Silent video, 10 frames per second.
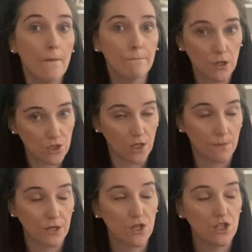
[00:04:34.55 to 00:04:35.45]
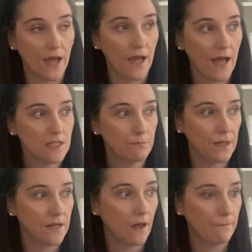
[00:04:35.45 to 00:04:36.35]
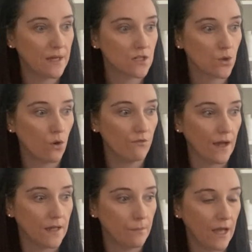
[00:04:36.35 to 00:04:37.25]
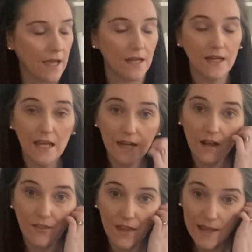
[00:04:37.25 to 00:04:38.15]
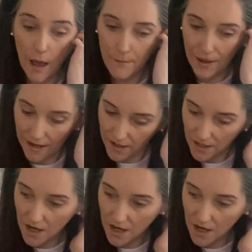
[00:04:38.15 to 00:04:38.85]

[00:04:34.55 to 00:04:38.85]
motion, because yeah, it has been a bit of a pain in the back